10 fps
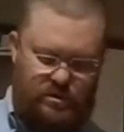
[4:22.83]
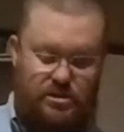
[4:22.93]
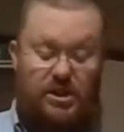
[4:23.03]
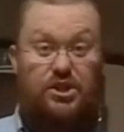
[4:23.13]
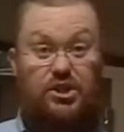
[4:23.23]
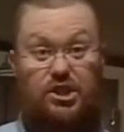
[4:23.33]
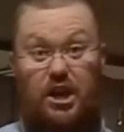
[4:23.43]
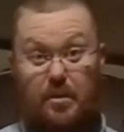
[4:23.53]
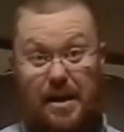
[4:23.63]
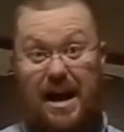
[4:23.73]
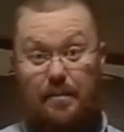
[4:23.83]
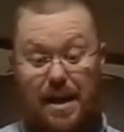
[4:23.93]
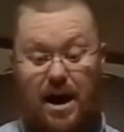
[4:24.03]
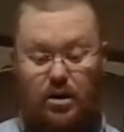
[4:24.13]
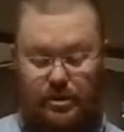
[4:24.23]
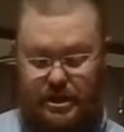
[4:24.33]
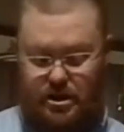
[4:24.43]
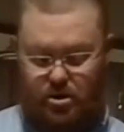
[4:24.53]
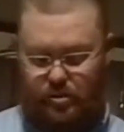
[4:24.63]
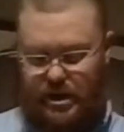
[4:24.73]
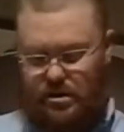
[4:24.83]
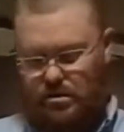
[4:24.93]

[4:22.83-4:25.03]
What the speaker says: See, she snuck a bag of mild in on me